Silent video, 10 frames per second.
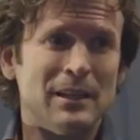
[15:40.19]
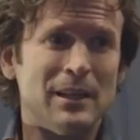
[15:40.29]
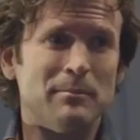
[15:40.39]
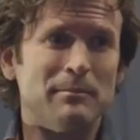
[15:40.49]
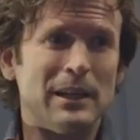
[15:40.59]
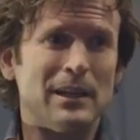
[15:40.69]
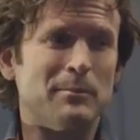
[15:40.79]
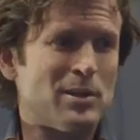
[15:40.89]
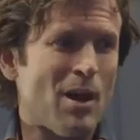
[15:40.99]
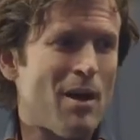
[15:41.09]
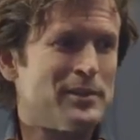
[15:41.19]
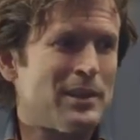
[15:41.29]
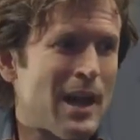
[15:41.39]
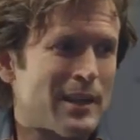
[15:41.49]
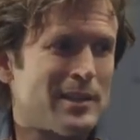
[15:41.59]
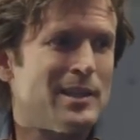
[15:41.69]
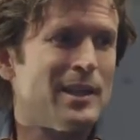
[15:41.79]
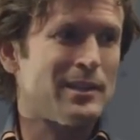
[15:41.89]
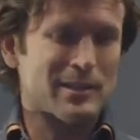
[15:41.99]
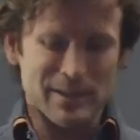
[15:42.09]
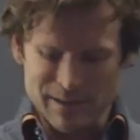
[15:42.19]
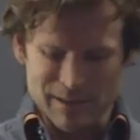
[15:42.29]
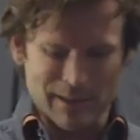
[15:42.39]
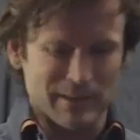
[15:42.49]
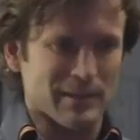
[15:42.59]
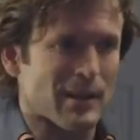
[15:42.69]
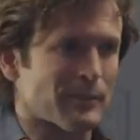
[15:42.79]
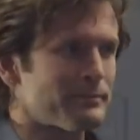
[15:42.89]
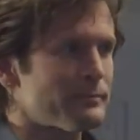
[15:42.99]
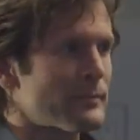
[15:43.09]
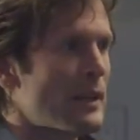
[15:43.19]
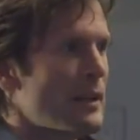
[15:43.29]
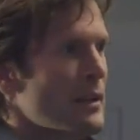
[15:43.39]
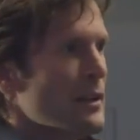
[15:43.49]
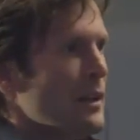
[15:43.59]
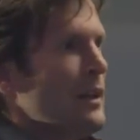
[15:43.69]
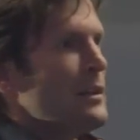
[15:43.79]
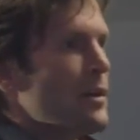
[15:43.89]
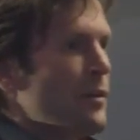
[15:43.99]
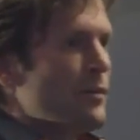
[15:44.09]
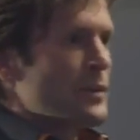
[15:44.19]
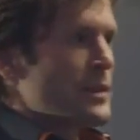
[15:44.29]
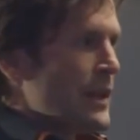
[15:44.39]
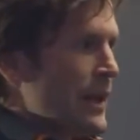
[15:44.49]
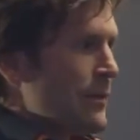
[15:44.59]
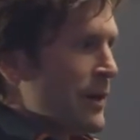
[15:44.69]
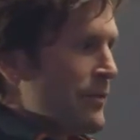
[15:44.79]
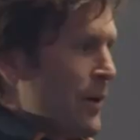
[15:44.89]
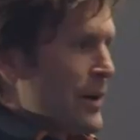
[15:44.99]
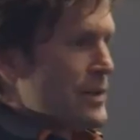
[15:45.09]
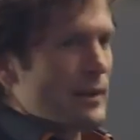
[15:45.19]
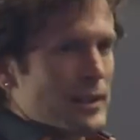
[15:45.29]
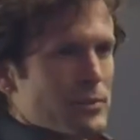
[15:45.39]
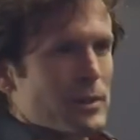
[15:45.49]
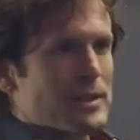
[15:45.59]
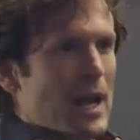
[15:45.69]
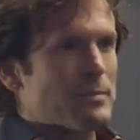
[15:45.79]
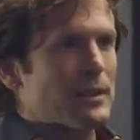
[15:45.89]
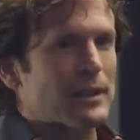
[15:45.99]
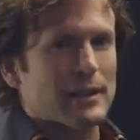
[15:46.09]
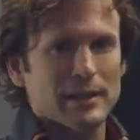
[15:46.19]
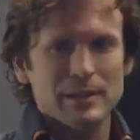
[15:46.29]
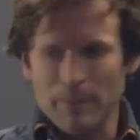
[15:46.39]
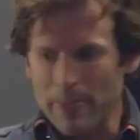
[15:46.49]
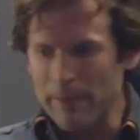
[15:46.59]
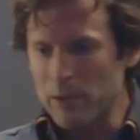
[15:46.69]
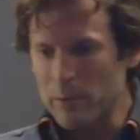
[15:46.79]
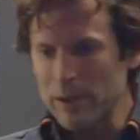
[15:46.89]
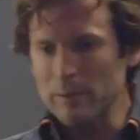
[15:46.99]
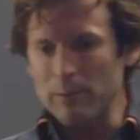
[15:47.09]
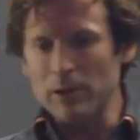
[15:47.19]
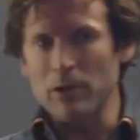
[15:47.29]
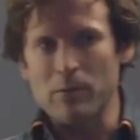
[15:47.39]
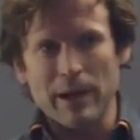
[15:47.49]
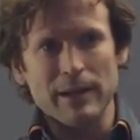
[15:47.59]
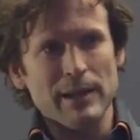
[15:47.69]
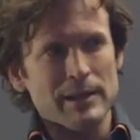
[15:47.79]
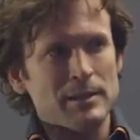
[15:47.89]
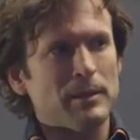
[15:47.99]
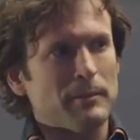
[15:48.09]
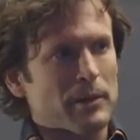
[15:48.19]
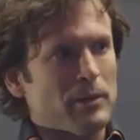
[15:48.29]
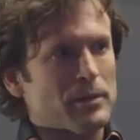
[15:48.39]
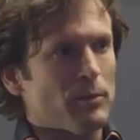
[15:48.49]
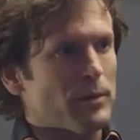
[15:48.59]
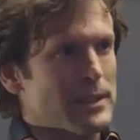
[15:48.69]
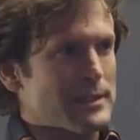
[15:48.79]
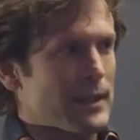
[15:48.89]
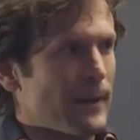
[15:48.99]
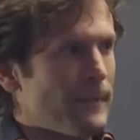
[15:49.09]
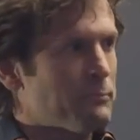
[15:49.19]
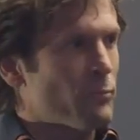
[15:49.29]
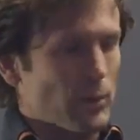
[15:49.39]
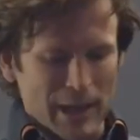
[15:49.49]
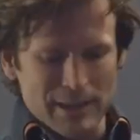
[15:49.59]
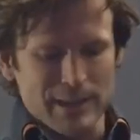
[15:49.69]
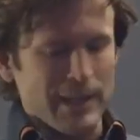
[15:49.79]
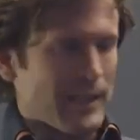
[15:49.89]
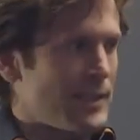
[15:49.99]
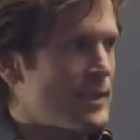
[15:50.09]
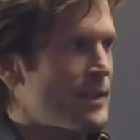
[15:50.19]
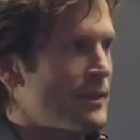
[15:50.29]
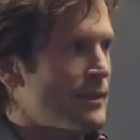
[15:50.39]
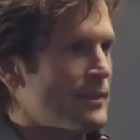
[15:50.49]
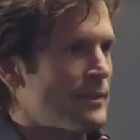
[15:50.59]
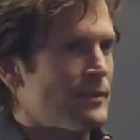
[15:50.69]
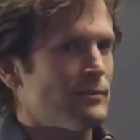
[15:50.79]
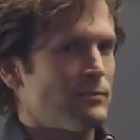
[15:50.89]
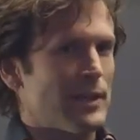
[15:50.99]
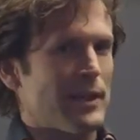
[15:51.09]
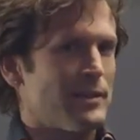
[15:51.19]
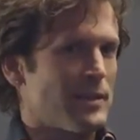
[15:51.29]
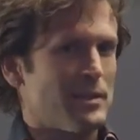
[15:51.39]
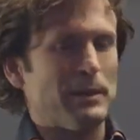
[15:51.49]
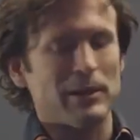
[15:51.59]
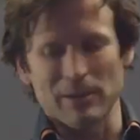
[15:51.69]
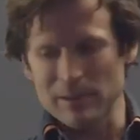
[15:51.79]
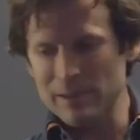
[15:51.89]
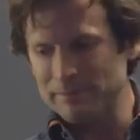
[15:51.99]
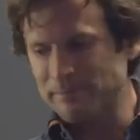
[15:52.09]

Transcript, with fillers: It, it absolves a lot of sins, I like to say. So for today, I'm going to focus on these three types of leads. If you read the book, you'll recognize them, but I'm going to go into more detail. We've got seeds, nets, and spears.